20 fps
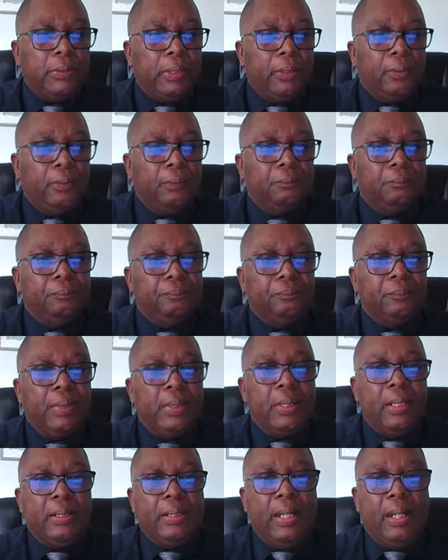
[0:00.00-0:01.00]
So
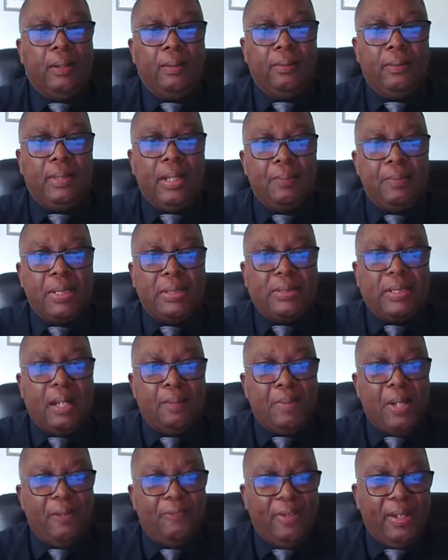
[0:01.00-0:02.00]
now let me
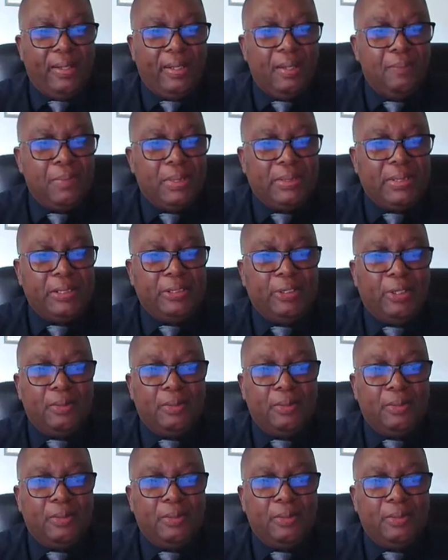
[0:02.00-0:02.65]
start by thanking Mr.